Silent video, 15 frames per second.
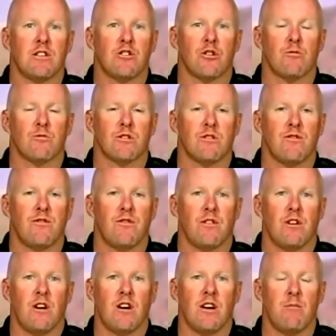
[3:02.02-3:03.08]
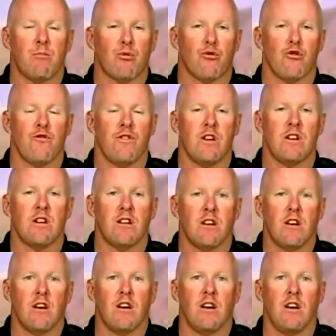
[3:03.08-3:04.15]
in terms of uh, improving
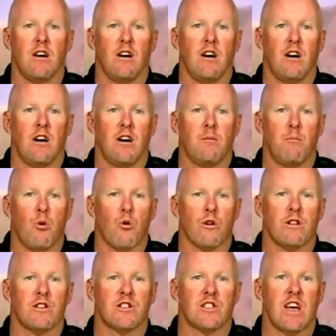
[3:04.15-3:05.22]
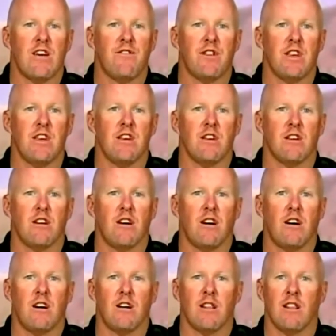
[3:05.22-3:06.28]
uh, more in safety,
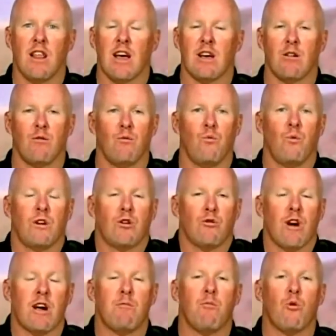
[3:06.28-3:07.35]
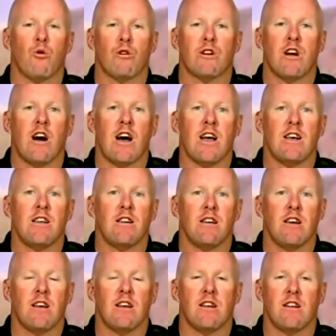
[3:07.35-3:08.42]
uh, like when Greg Moore died
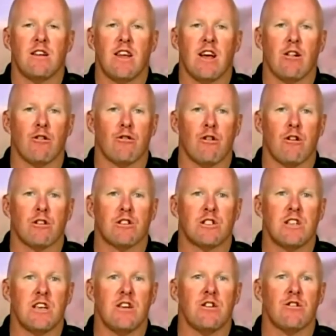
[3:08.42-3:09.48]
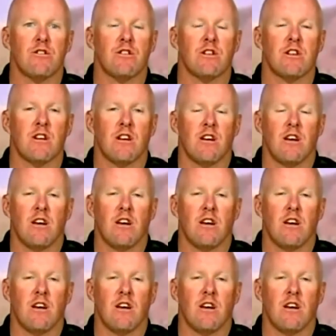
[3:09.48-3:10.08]
and Dale Earnhardt Sr. and